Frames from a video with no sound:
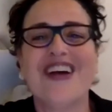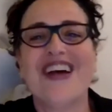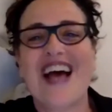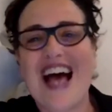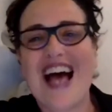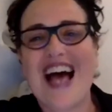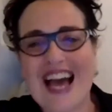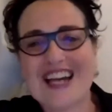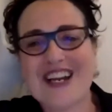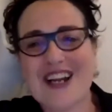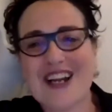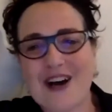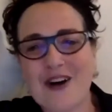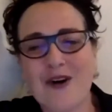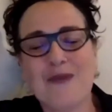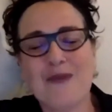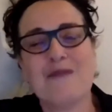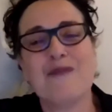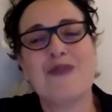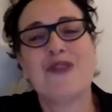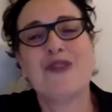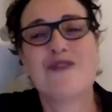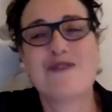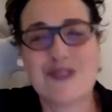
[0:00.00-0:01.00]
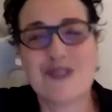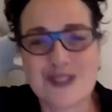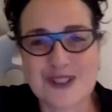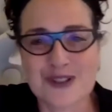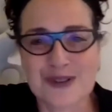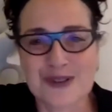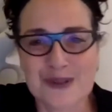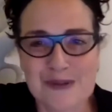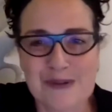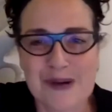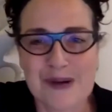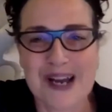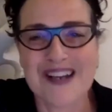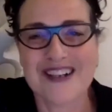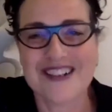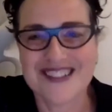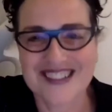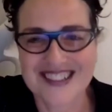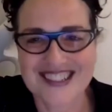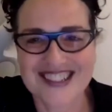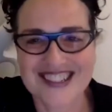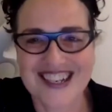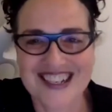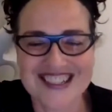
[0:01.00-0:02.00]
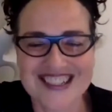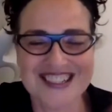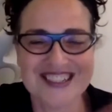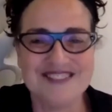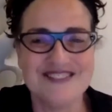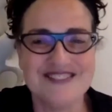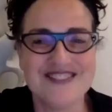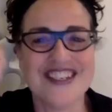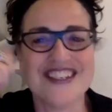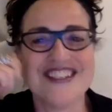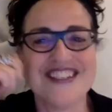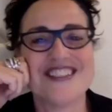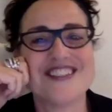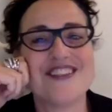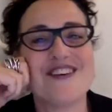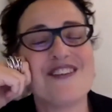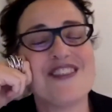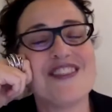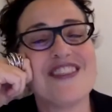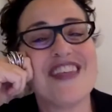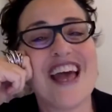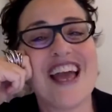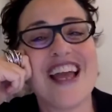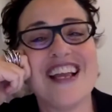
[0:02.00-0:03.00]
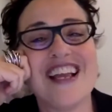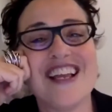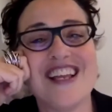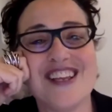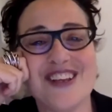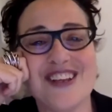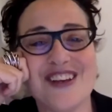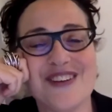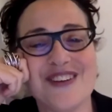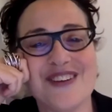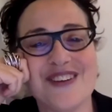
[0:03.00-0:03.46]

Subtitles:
at home the virtual way on DesignTV. So thank you.